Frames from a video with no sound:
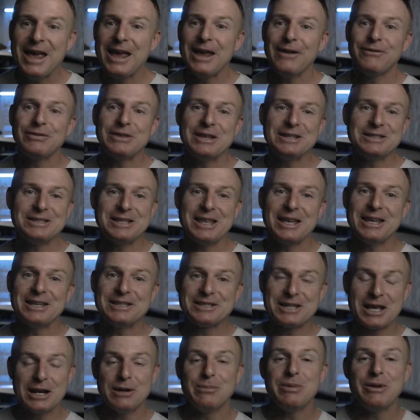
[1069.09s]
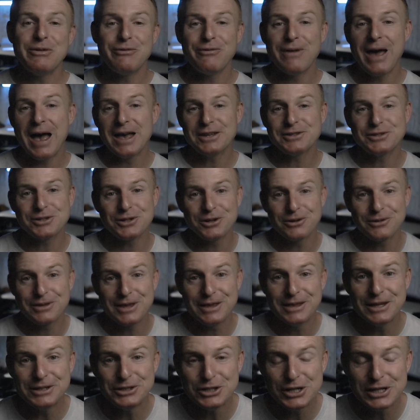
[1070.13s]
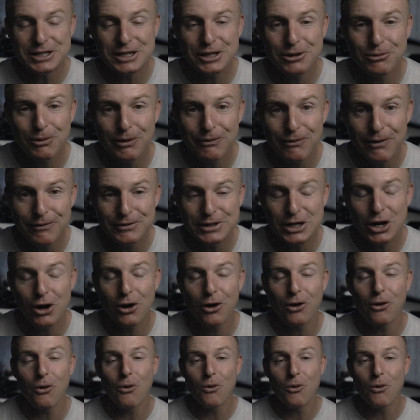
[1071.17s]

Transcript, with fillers: if this thing is gonna be faster than the GT350R